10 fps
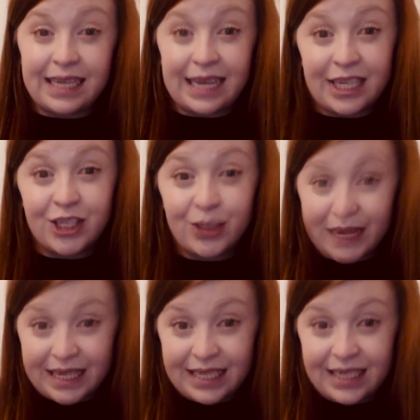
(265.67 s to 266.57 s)
in
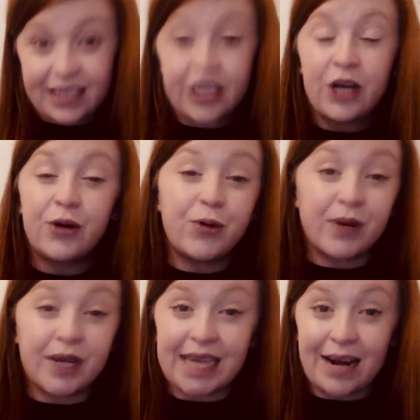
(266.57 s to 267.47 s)
20s or
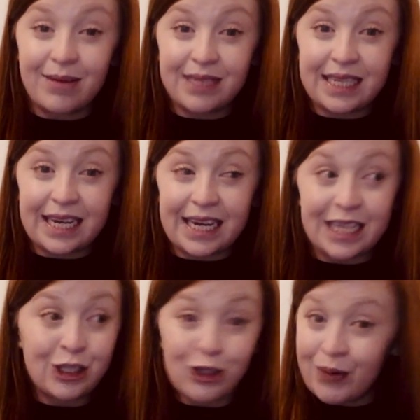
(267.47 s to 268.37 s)
counting in
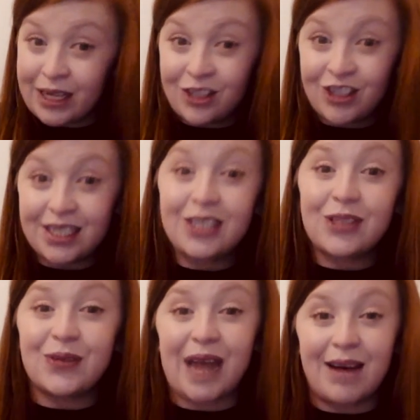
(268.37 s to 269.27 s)
200s or
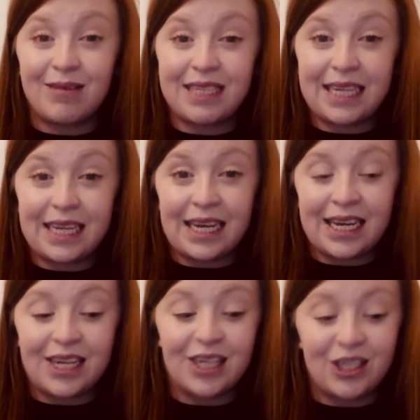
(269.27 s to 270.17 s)
counting in
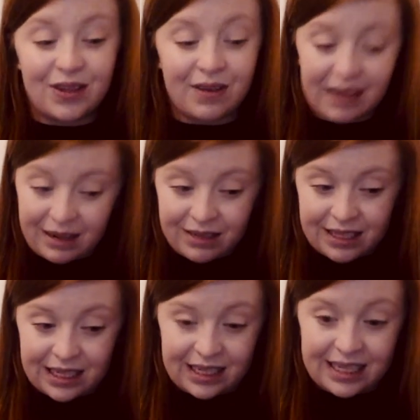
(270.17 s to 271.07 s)

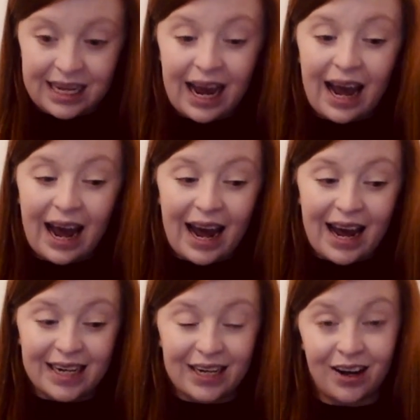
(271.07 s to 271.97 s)
2000s. And
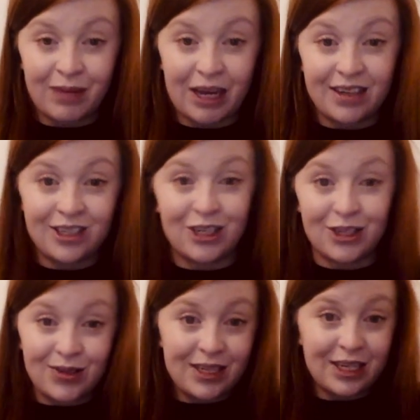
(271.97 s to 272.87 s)
I'm going to use
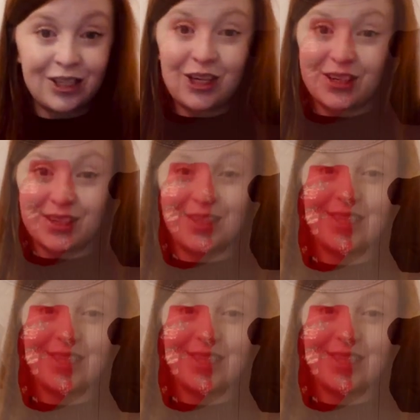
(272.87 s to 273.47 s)
socks.